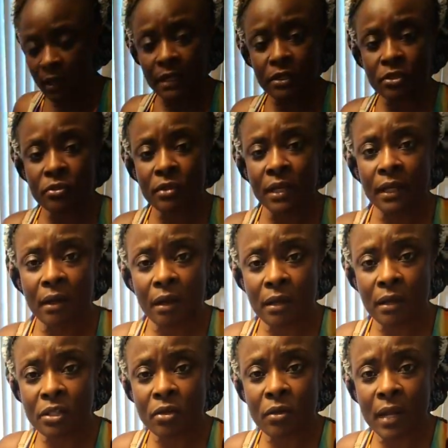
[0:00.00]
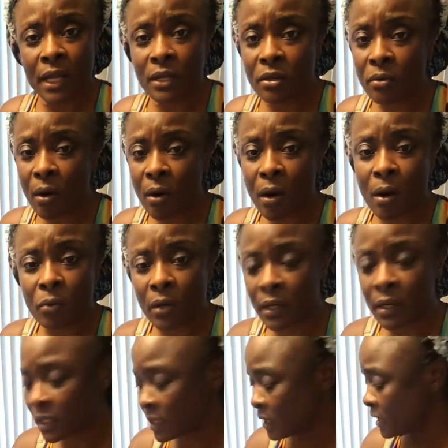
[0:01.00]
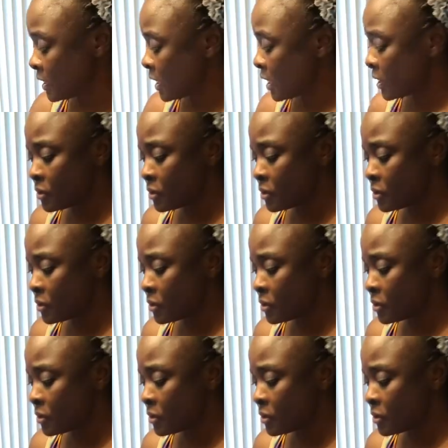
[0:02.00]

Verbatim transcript: as you can hustle and you hardworking.